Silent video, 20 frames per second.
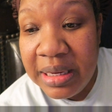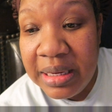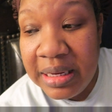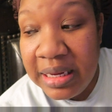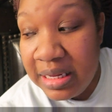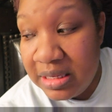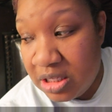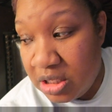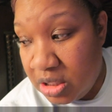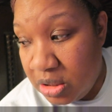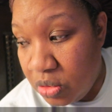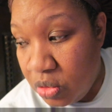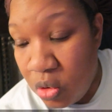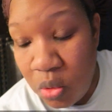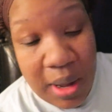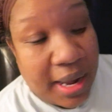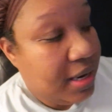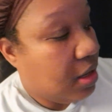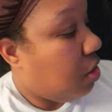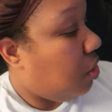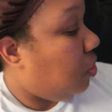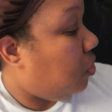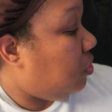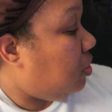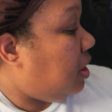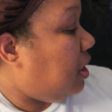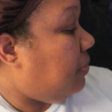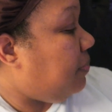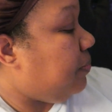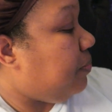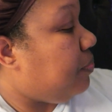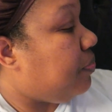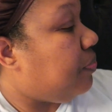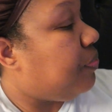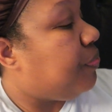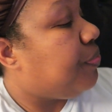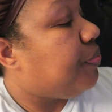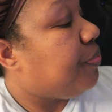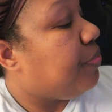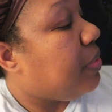bit it's still quite early
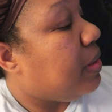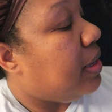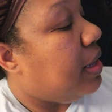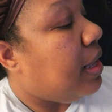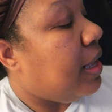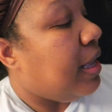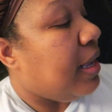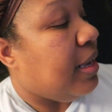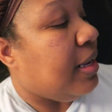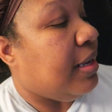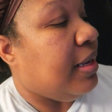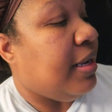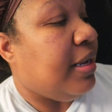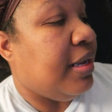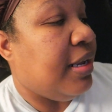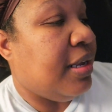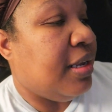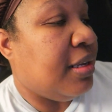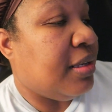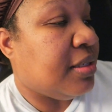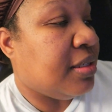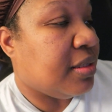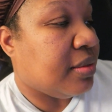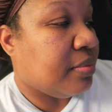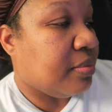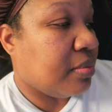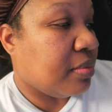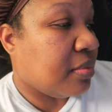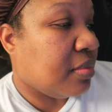it is